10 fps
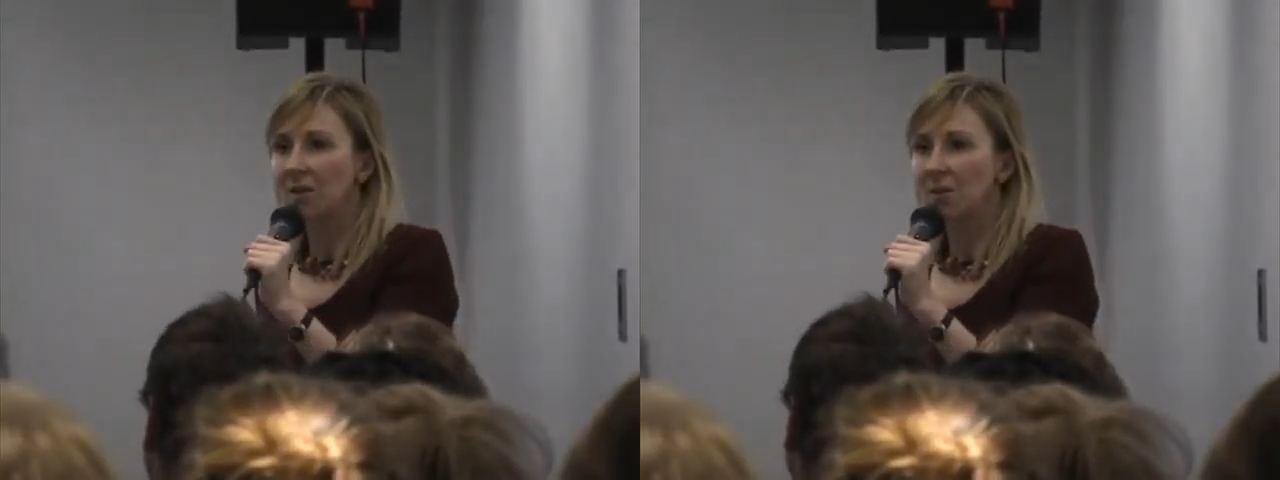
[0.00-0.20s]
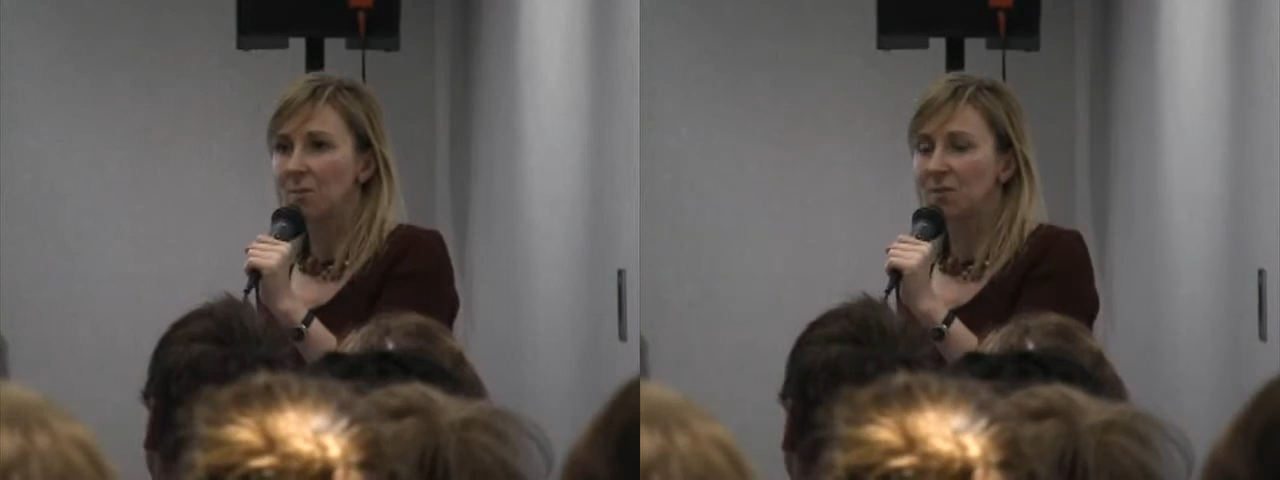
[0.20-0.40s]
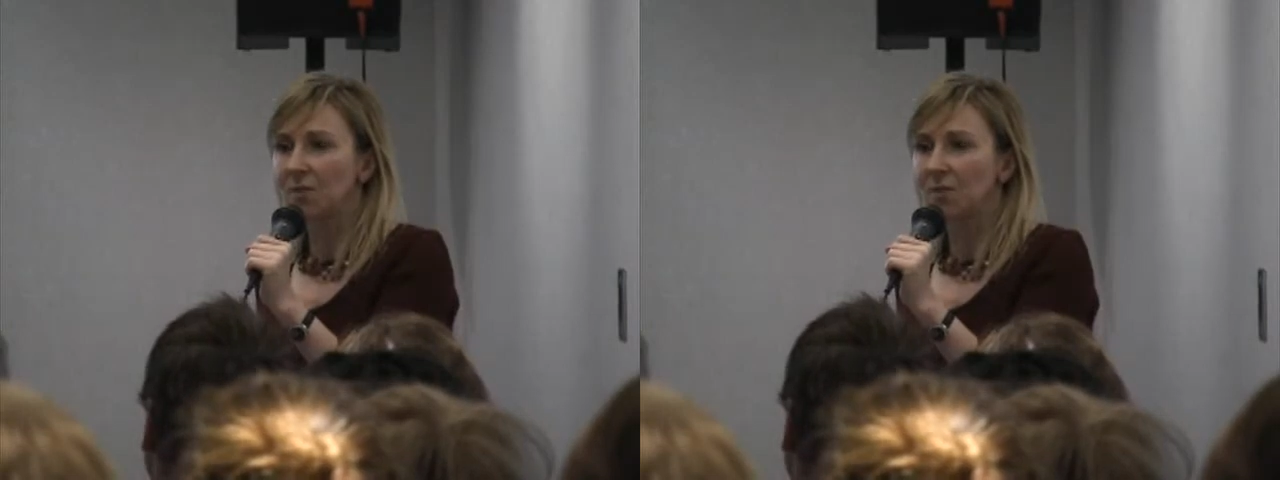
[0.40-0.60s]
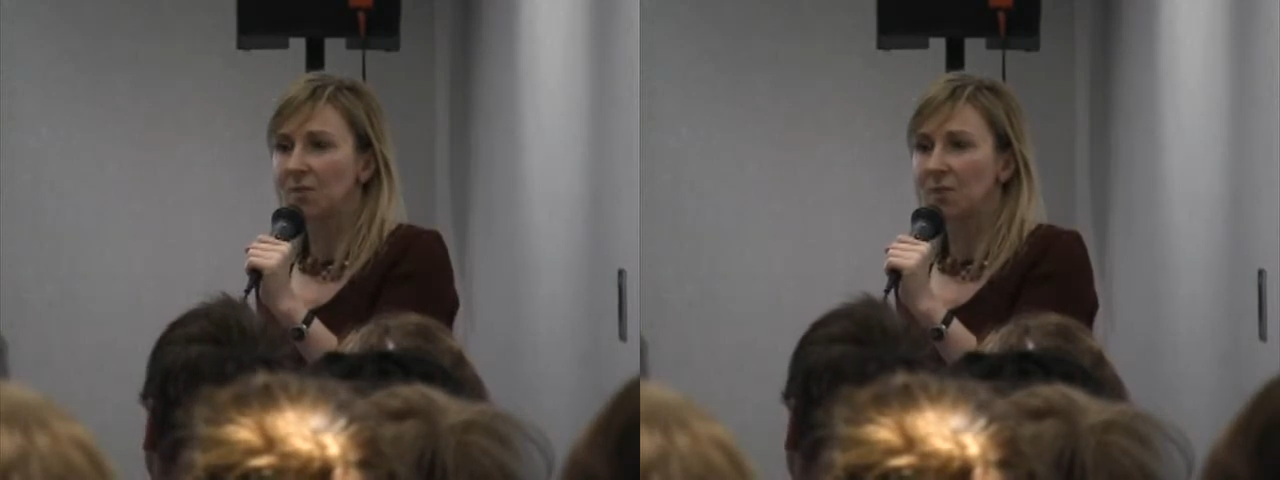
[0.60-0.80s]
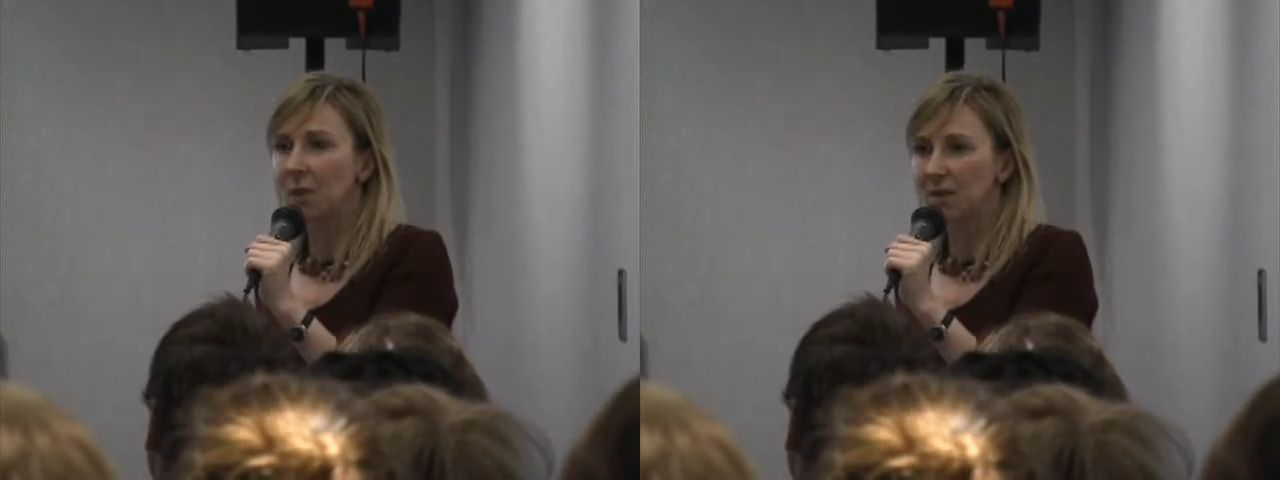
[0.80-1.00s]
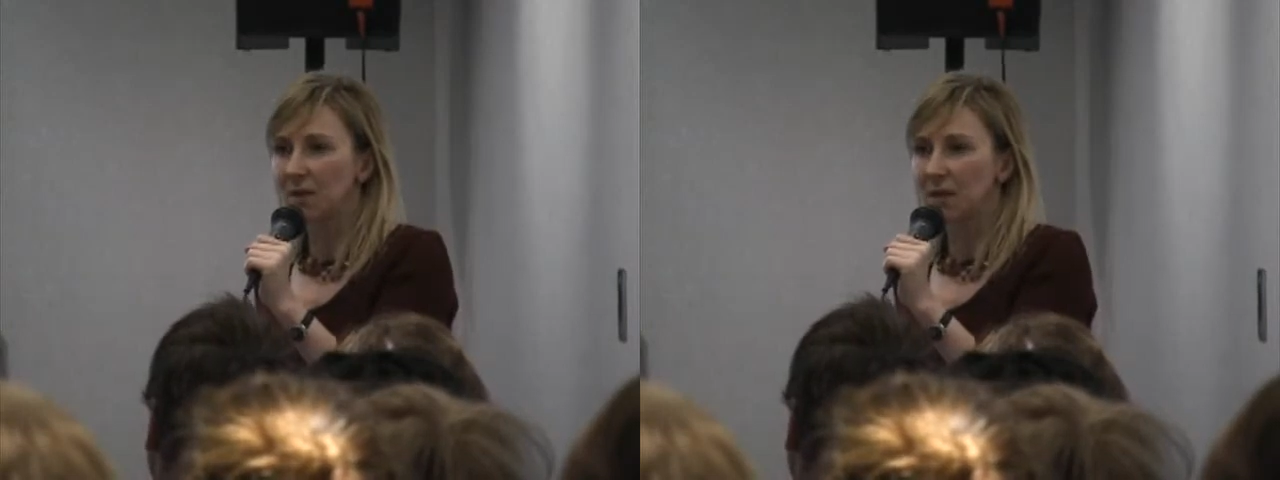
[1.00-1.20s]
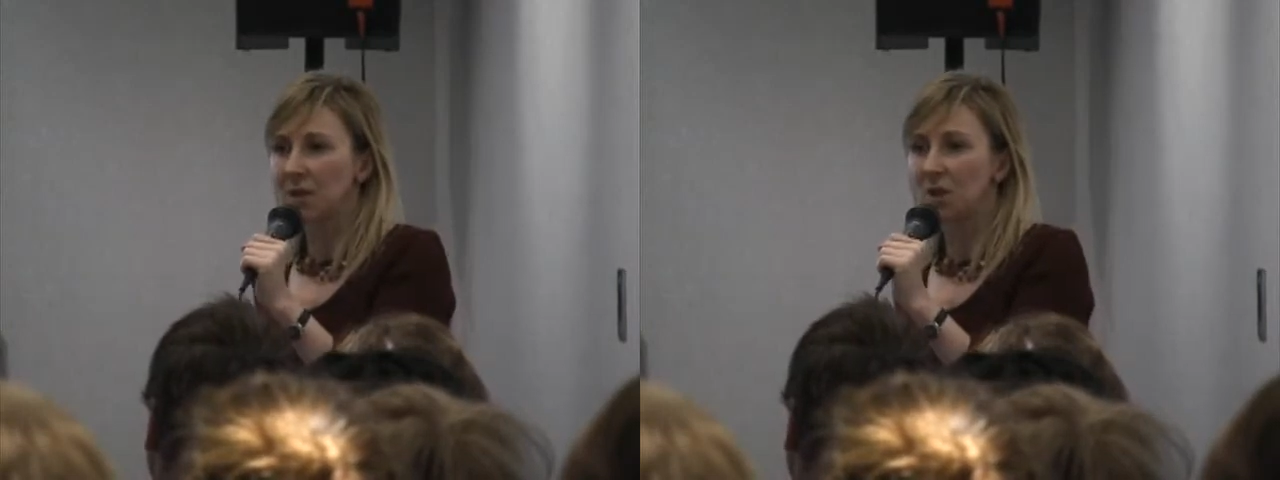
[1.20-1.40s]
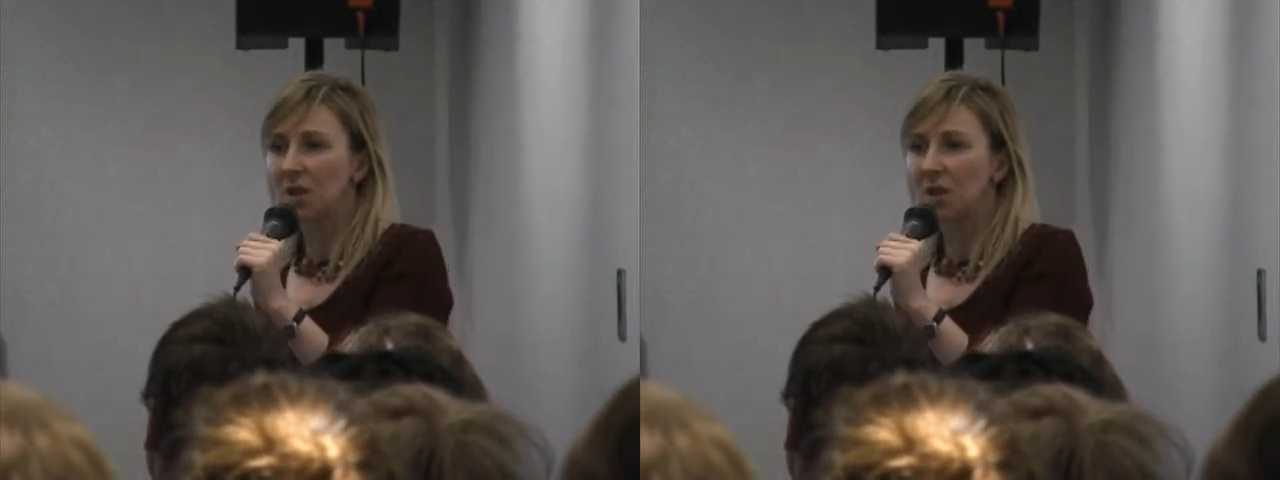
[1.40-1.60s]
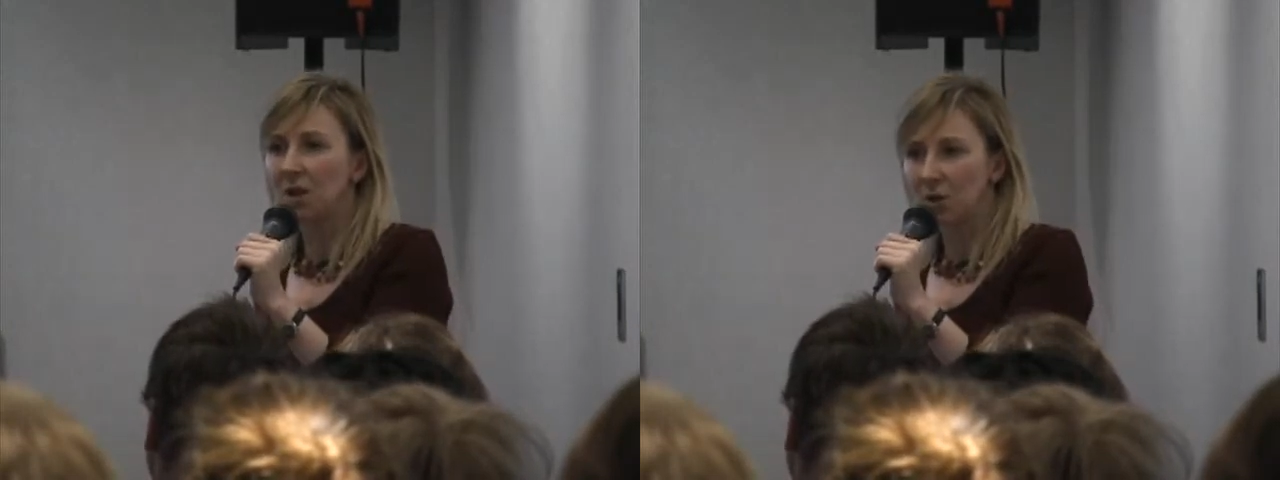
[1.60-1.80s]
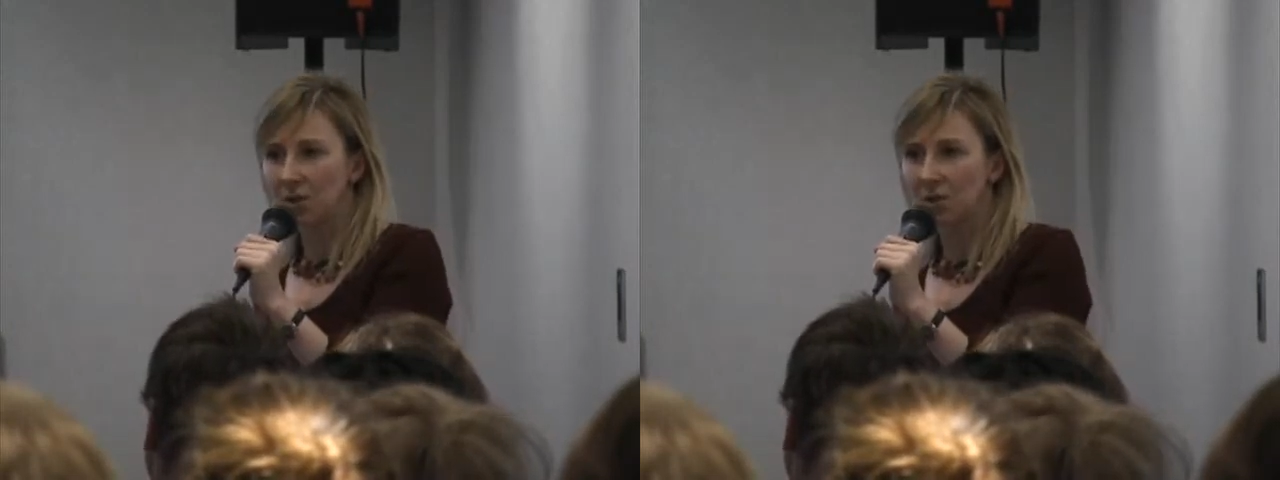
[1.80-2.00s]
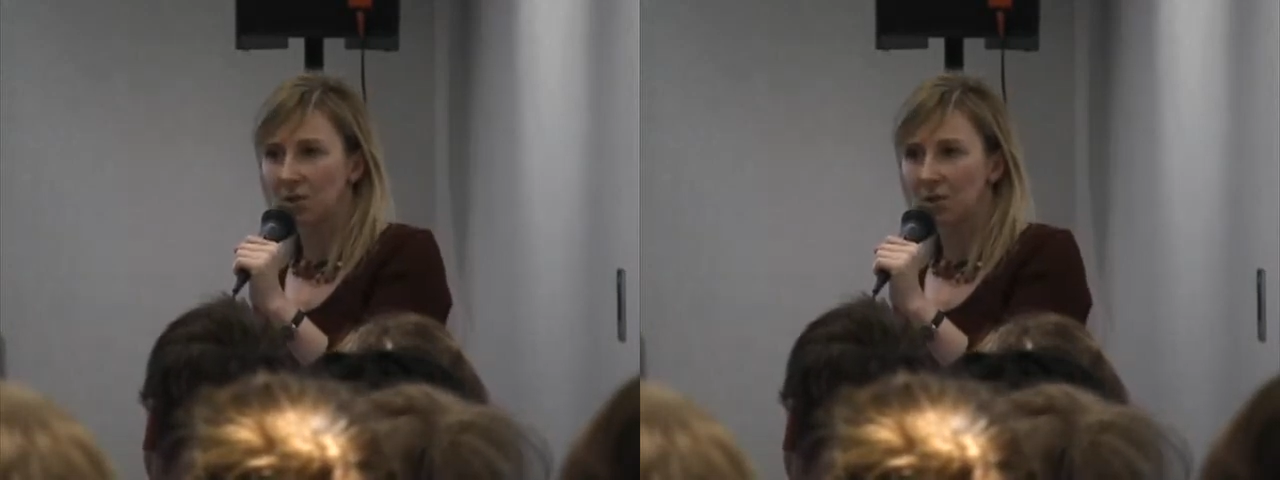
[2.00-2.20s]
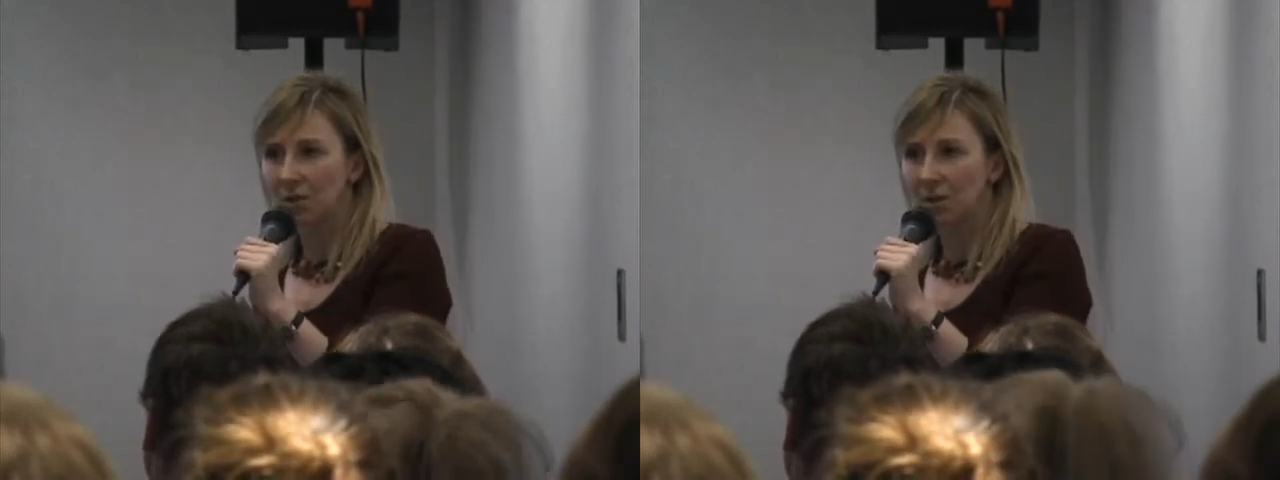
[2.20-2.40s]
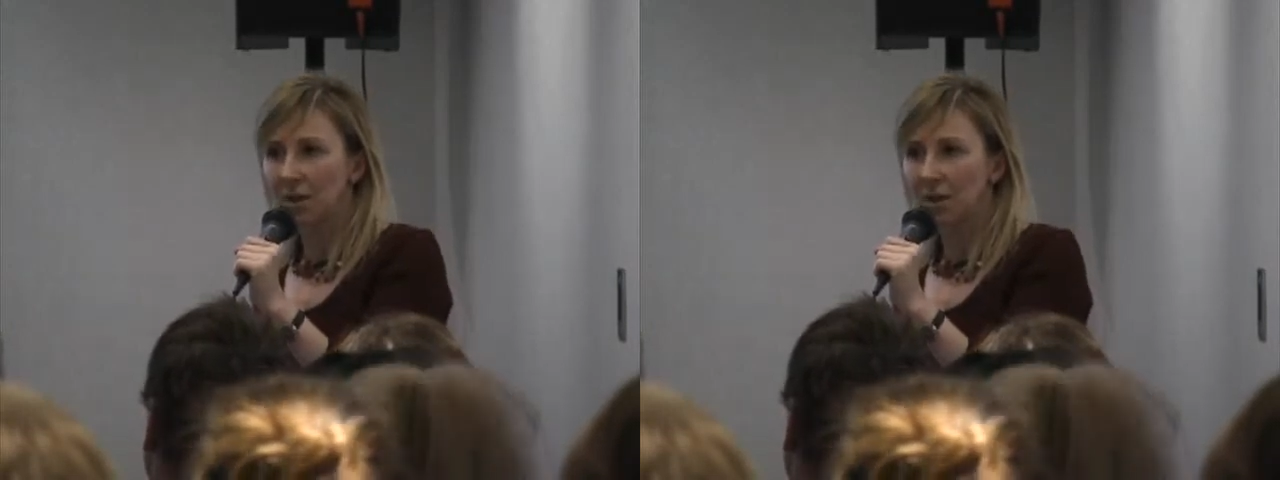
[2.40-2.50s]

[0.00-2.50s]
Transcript: in terms of when it's actually learned.